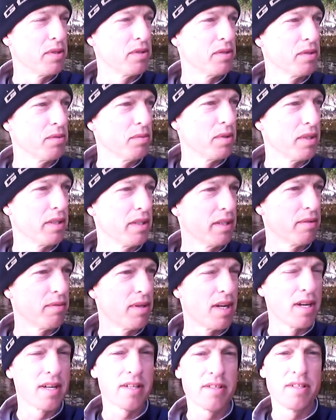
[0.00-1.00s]
into one of the
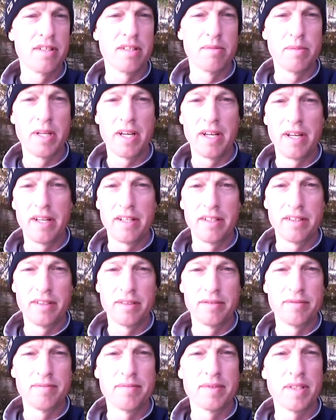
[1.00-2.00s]
rocks nearby
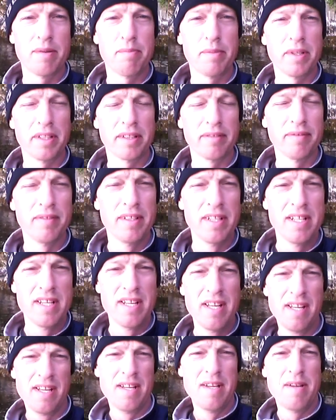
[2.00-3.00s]
or something
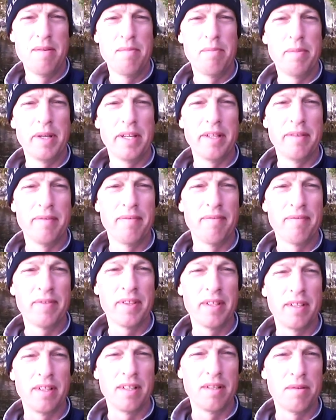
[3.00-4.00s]
but
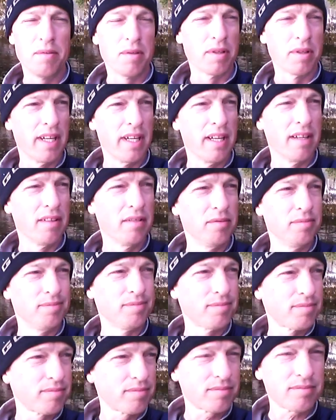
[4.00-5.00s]
it'll all out.
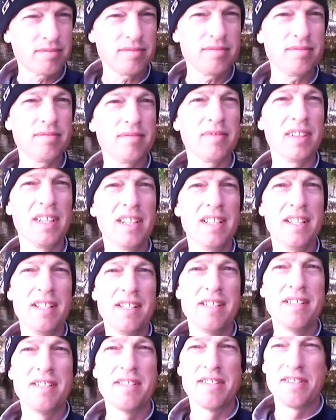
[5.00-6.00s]

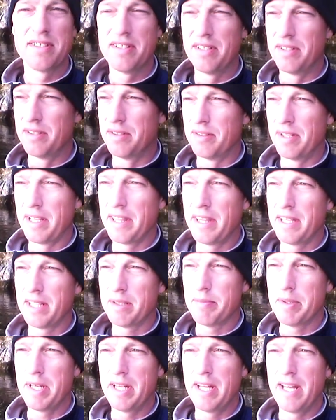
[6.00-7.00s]
So I think
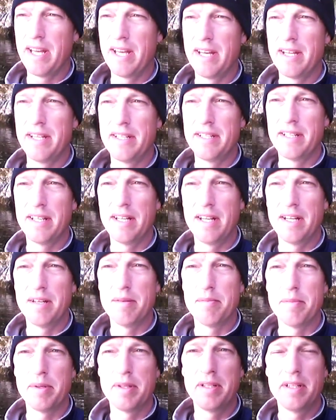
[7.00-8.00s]
I'm going to head
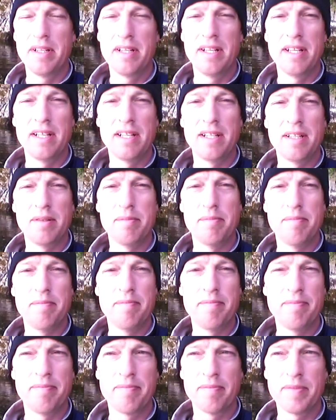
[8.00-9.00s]
up um,
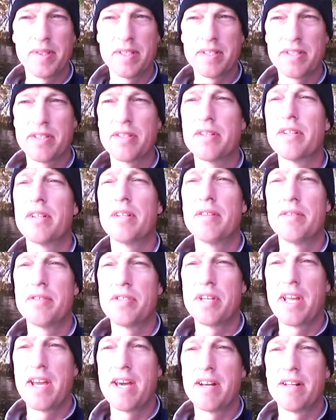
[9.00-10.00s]
this Thurlow
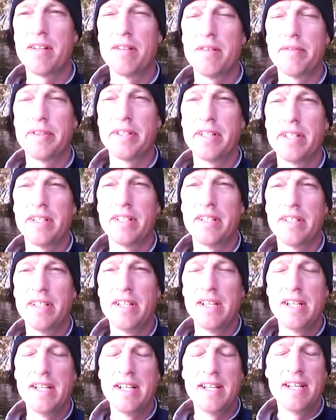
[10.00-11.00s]
Channel over here
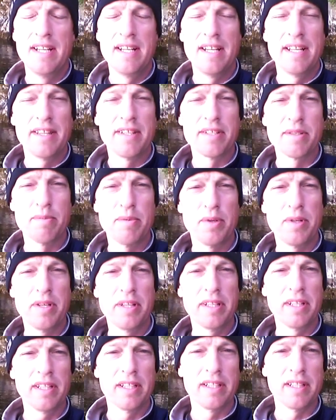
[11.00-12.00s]
this
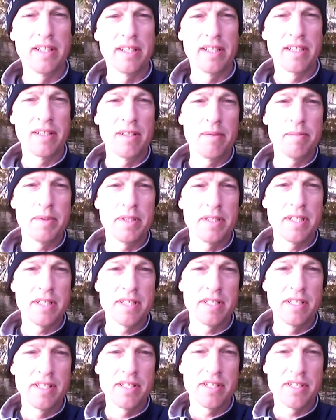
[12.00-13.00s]
morning and up to
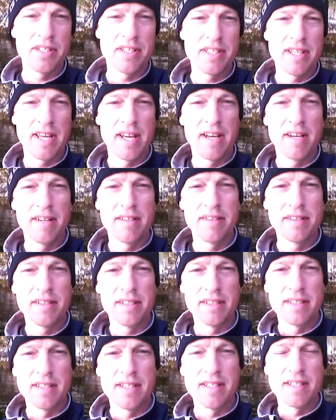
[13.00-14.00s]
Desolation Sound
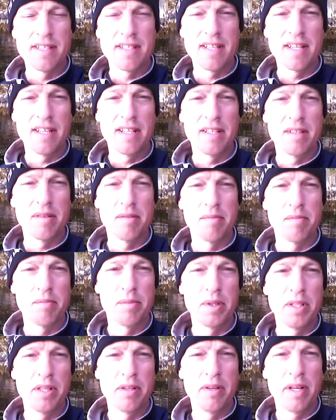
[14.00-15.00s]
and stay in
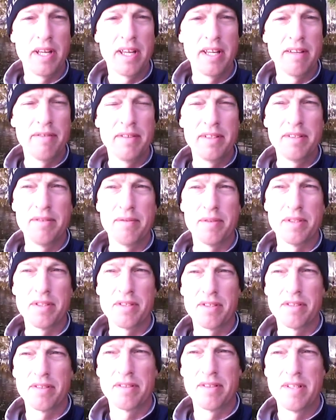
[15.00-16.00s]
Prideaux Haven,
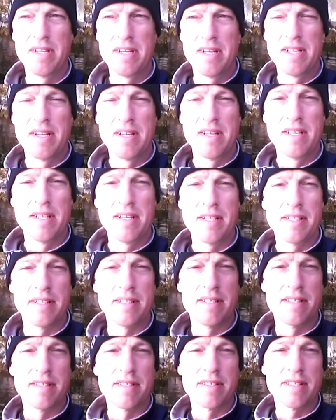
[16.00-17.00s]
which
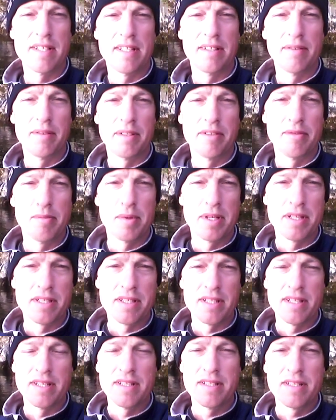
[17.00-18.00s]
is uh, what everybody
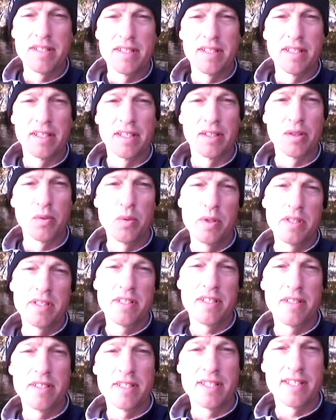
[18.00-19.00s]
says, the
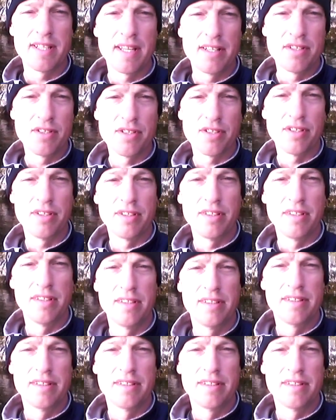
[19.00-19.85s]
quintessential